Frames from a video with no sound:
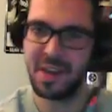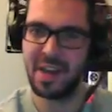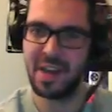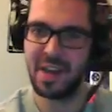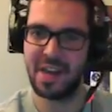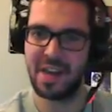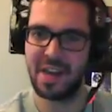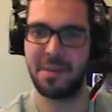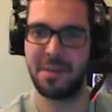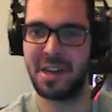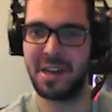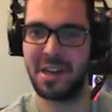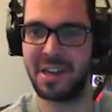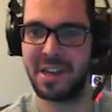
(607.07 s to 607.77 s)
And I'm going to get a